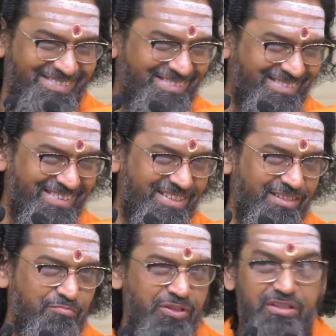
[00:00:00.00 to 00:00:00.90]
This
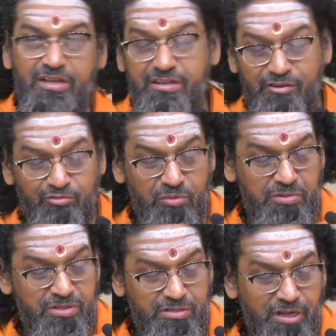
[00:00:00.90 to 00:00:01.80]
is Vidyaranya
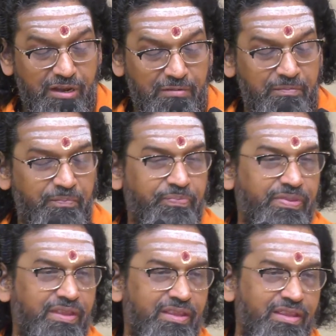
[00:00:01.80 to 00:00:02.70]
Swami's style.
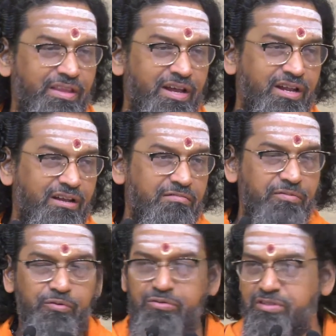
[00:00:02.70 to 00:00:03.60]
They are
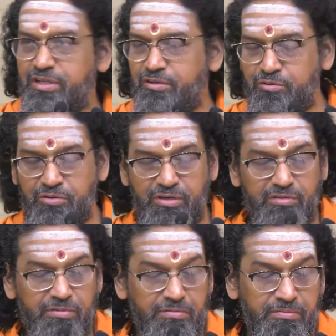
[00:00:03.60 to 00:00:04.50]
confused and
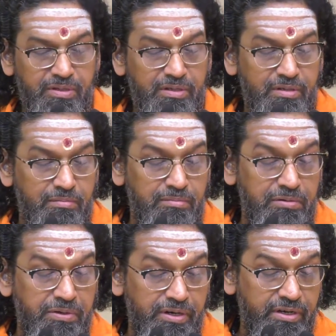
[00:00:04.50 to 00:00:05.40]
totally
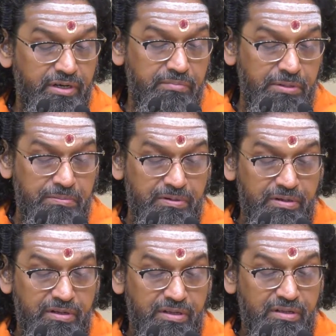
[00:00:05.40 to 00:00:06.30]
bewildered people.
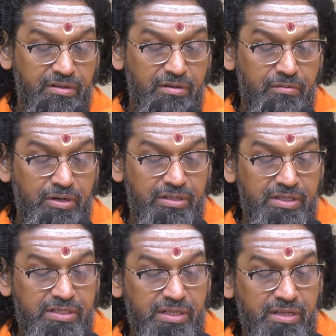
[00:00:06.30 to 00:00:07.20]
What
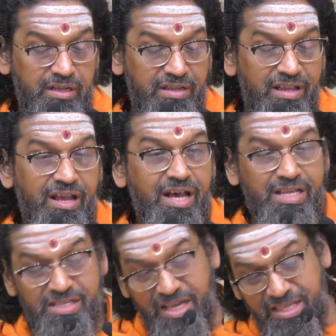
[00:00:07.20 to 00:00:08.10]
they say?
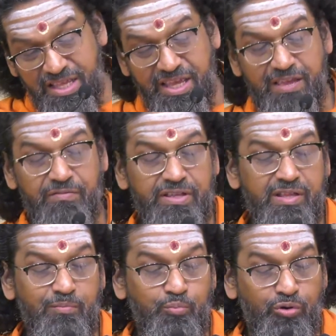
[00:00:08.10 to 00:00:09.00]
Asad ev
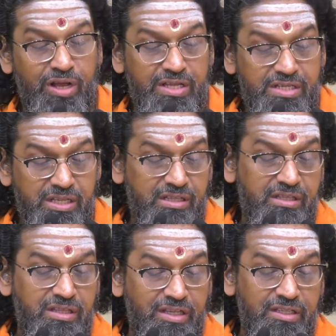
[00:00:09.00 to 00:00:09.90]
idam purasit
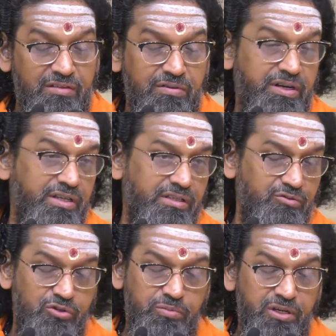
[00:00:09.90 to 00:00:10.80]
iti varnan. This
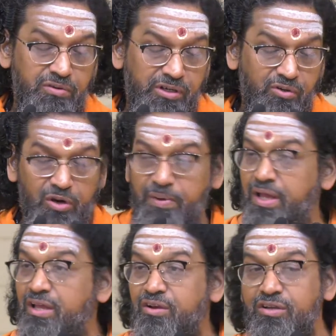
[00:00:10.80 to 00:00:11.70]
should be noted,
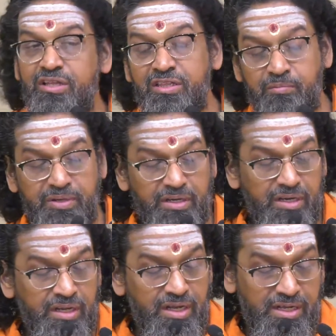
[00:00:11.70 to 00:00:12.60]
comma. In the
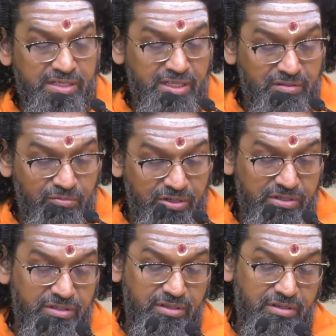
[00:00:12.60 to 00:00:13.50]
beginning, Asad
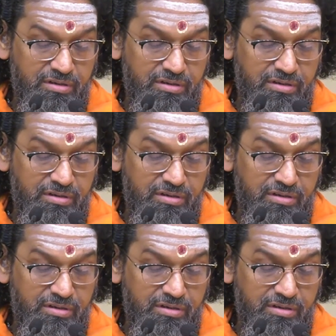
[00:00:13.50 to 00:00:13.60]
was there.